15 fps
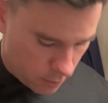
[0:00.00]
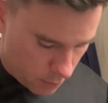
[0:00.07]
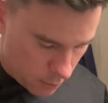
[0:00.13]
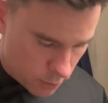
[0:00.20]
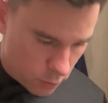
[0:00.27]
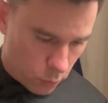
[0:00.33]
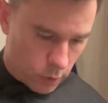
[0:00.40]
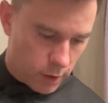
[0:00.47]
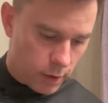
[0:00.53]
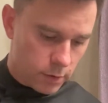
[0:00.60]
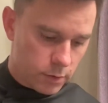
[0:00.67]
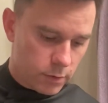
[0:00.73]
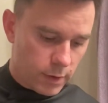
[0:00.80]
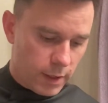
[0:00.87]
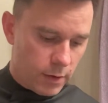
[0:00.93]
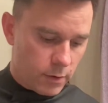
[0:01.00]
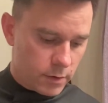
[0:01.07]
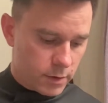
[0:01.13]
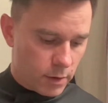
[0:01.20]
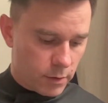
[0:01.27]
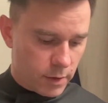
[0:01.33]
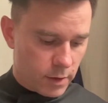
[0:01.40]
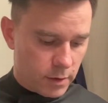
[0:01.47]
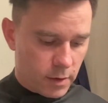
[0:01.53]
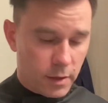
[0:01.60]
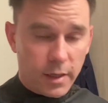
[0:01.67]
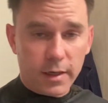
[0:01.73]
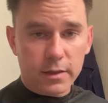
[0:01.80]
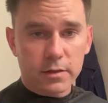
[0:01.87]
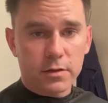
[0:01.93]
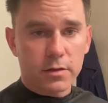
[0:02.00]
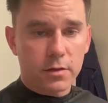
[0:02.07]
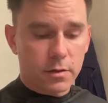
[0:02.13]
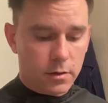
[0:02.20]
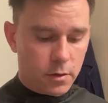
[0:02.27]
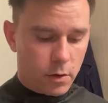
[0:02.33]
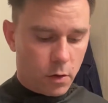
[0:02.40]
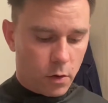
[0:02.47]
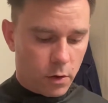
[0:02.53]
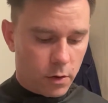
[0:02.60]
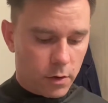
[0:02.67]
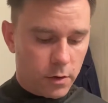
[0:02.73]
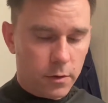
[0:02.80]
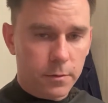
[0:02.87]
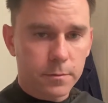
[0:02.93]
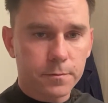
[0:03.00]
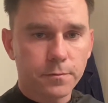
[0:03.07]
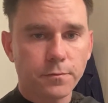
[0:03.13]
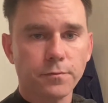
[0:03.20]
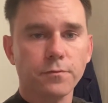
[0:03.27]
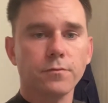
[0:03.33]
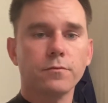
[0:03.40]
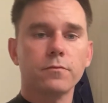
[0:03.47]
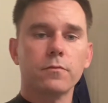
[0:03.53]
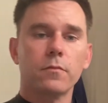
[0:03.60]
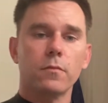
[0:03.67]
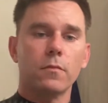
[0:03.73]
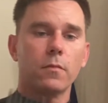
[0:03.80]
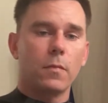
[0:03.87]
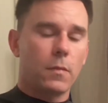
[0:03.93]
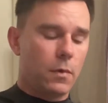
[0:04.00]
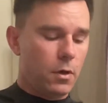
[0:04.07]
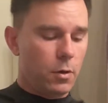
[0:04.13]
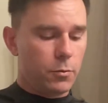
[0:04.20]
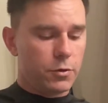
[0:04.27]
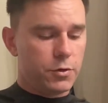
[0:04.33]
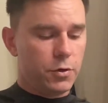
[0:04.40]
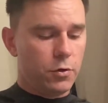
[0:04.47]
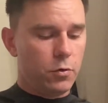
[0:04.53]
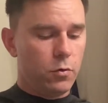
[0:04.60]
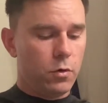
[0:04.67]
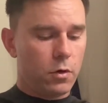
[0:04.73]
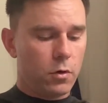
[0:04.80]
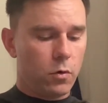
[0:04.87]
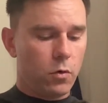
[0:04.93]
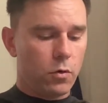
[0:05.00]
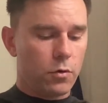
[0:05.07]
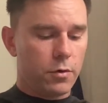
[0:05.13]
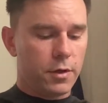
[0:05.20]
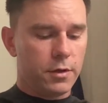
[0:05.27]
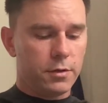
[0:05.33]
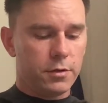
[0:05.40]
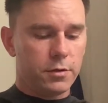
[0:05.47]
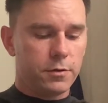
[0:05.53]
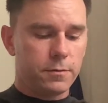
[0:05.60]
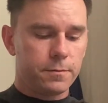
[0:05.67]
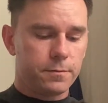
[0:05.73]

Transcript: So what I'll do now is I'll get the next guard, number 2, a 1/4 inch.